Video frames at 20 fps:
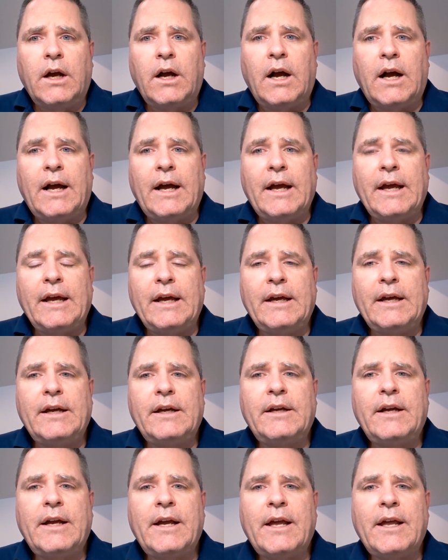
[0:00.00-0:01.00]
Uh,
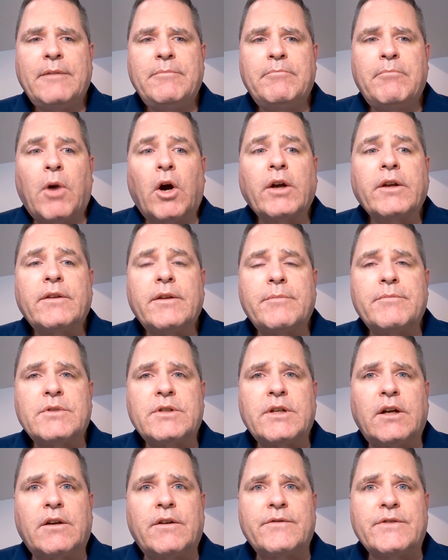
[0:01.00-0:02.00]
had marked
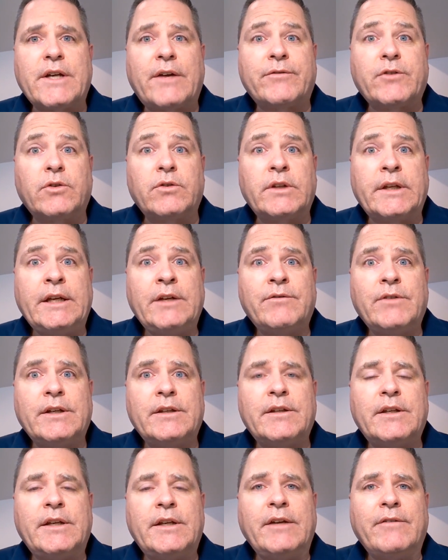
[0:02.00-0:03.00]
themselves after
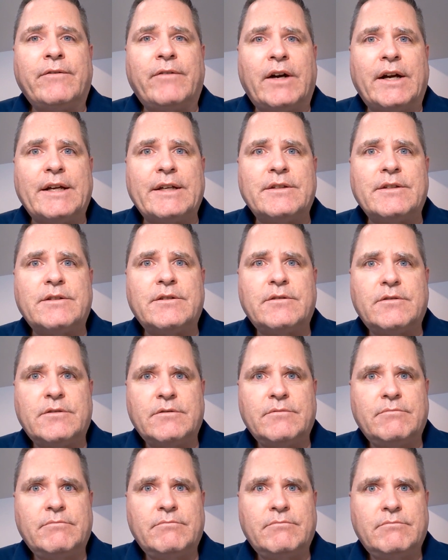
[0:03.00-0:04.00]
leaving the Nephites,